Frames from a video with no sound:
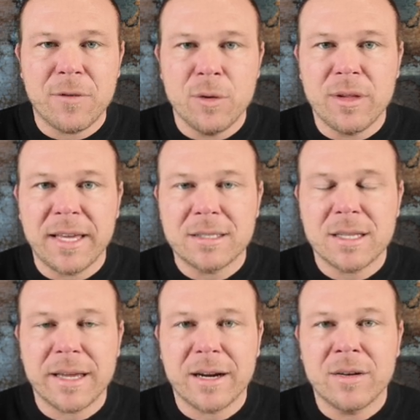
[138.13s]
a few links
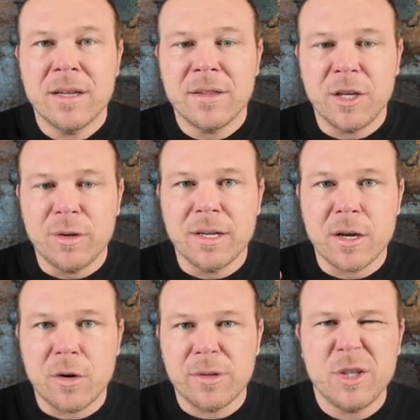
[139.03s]
there that you can
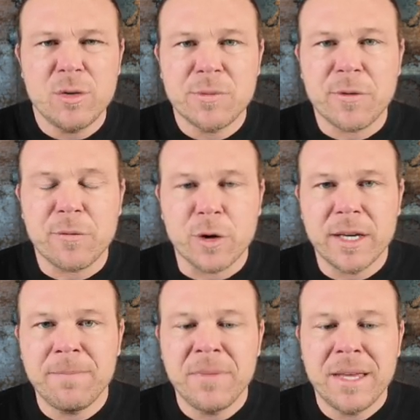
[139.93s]
go and use for
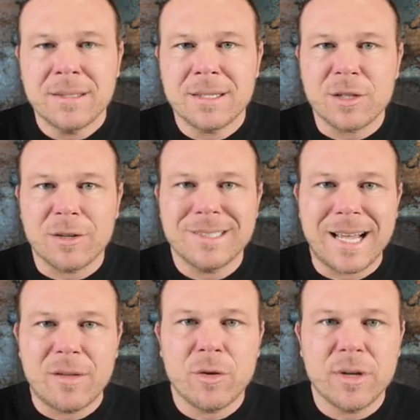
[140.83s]
free to start
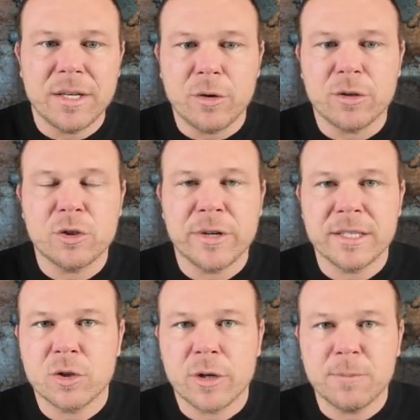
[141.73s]
downloading your
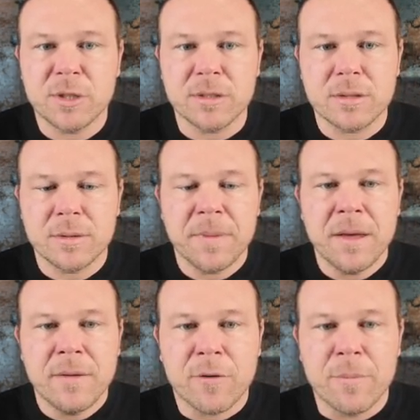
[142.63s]
transcriptions.
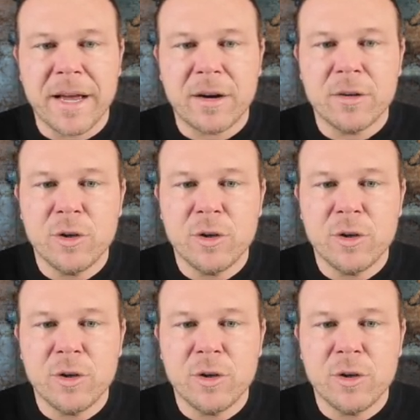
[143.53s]
From there,